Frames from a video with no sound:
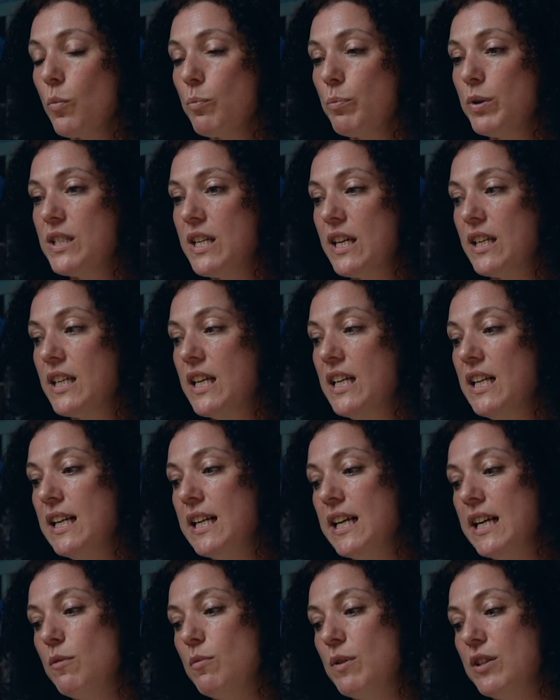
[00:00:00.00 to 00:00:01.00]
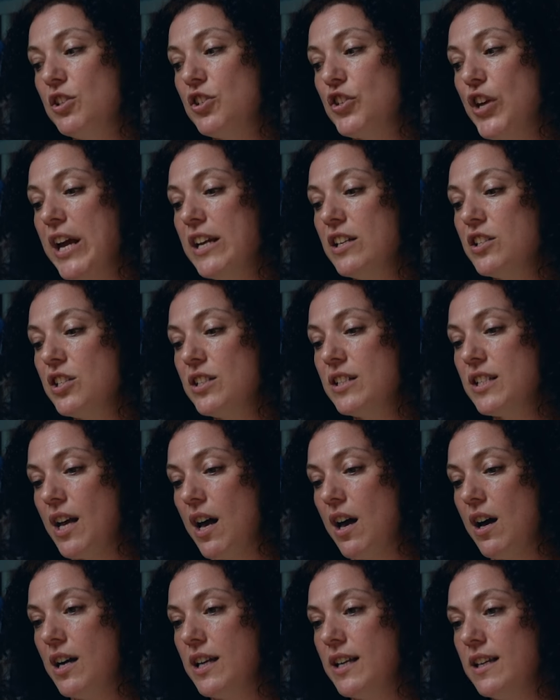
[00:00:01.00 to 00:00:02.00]
particularly with changing
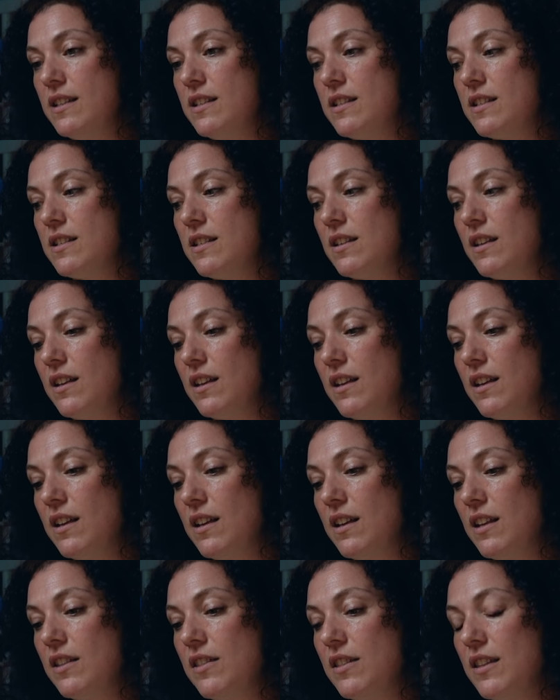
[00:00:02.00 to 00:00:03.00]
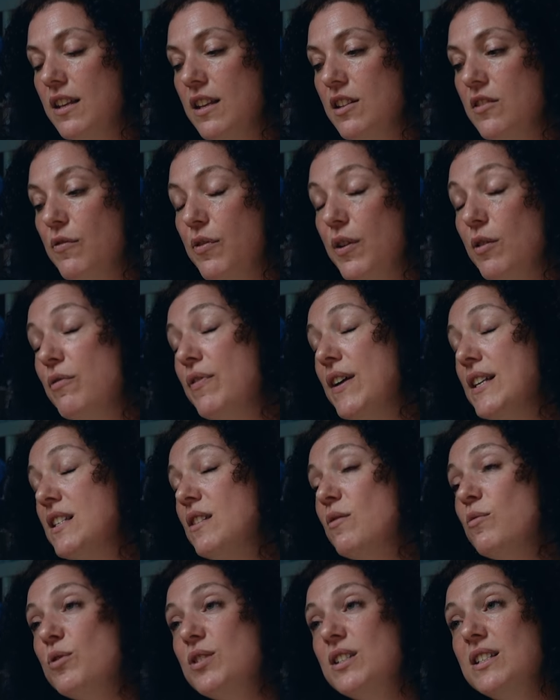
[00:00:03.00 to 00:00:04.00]
tides, the film
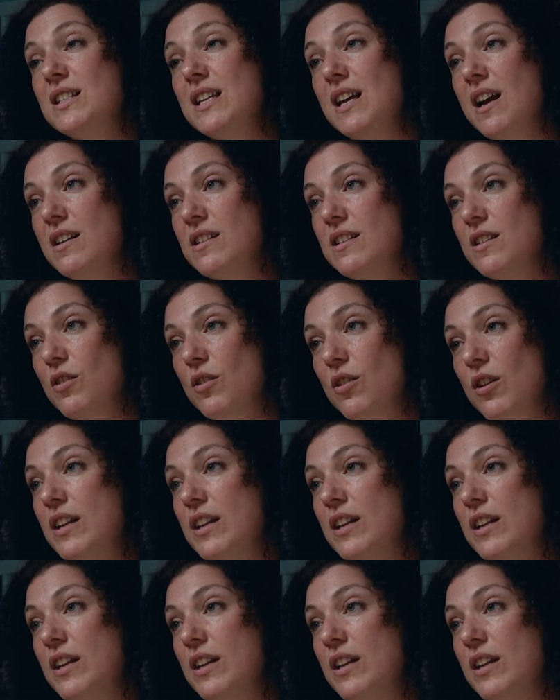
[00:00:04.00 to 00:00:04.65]
festivals is the icing.